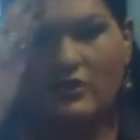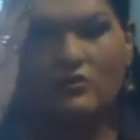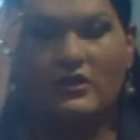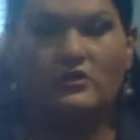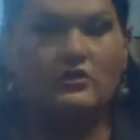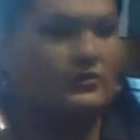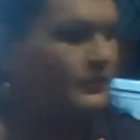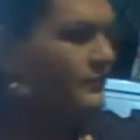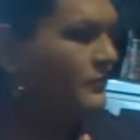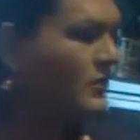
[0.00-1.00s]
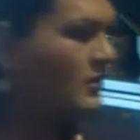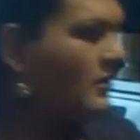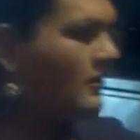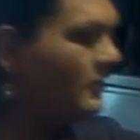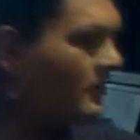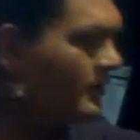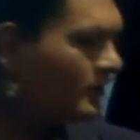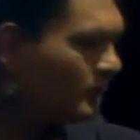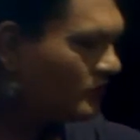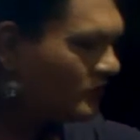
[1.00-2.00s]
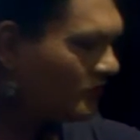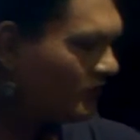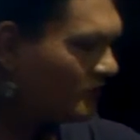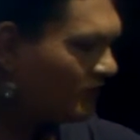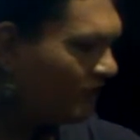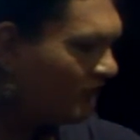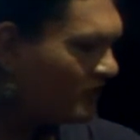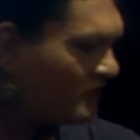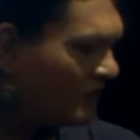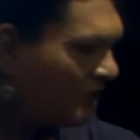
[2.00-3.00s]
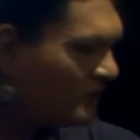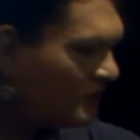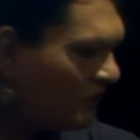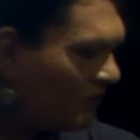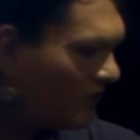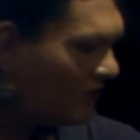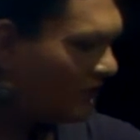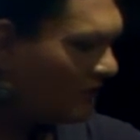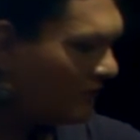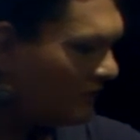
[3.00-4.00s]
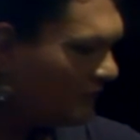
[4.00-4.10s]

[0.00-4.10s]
that you can do. You're just going to fill this up with some water.